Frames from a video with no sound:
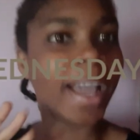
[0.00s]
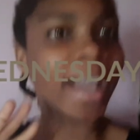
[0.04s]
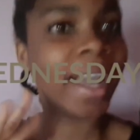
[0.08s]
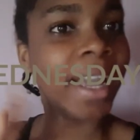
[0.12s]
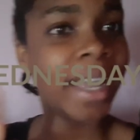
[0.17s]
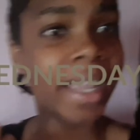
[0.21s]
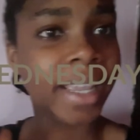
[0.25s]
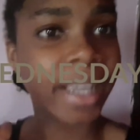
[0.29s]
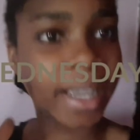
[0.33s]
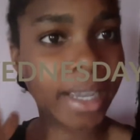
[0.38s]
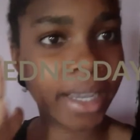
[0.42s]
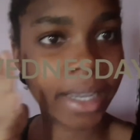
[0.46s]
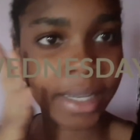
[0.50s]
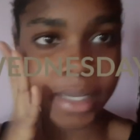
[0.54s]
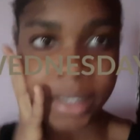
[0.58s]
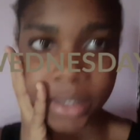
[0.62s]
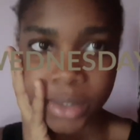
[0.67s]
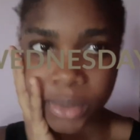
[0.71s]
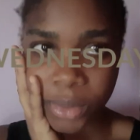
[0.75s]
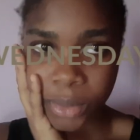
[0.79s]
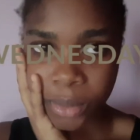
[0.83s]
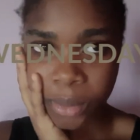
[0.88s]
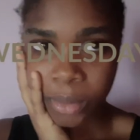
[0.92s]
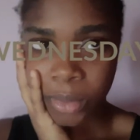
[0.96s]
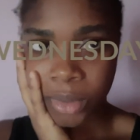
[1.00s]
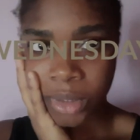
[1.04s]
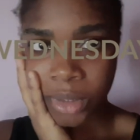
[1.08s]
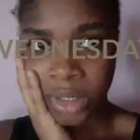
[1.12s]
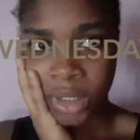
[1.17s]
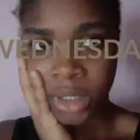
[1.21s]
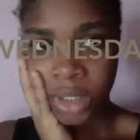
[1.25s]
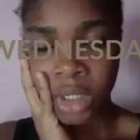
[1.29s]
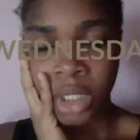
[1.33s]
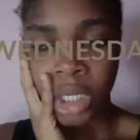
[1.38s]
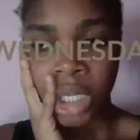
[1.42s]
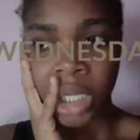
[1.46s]
Hi guys, good
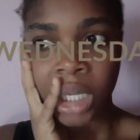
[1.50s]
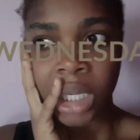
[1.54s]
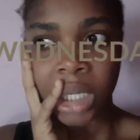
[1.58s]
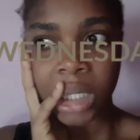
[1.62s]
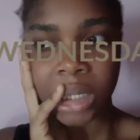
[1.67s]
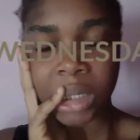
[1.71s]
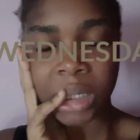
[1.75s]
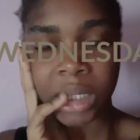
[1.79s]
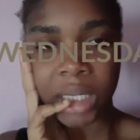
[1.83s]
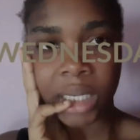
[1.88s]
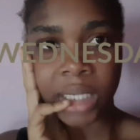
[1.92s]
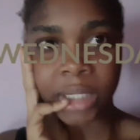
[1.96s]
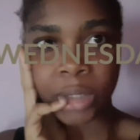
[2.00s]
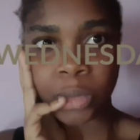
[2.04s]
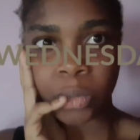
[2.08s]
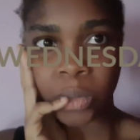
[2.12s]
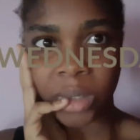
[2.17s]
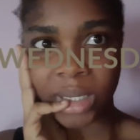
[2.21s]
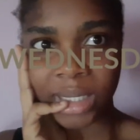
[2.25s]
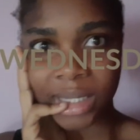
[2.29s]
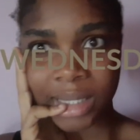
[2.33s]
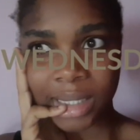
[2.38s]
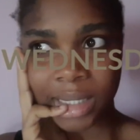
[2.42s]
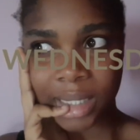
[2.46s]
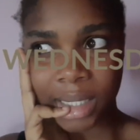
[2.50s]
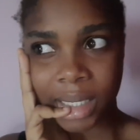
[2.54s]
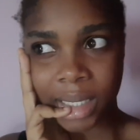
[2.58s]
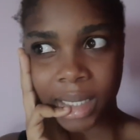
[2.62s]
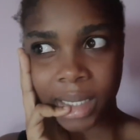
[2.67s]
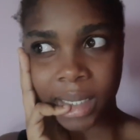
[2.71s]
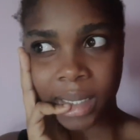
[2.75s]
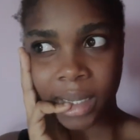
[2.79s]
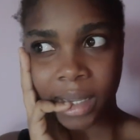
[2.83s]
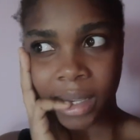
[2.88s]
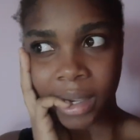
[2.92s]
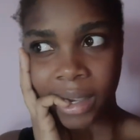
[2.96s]
morning. Today is
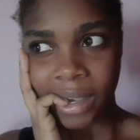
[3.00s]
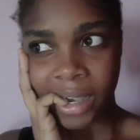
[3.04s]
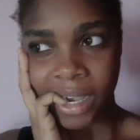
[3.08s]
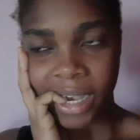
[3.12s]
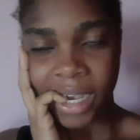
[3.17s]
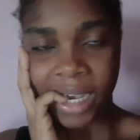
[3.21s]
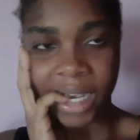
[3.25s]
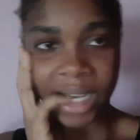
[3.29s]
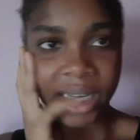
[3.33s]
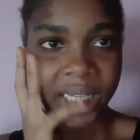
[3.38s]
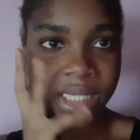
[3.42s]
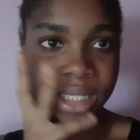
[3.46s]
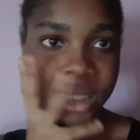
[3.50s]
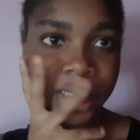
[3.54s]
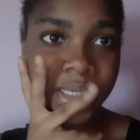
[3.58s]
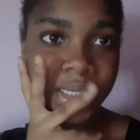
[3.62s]
Wednesday and the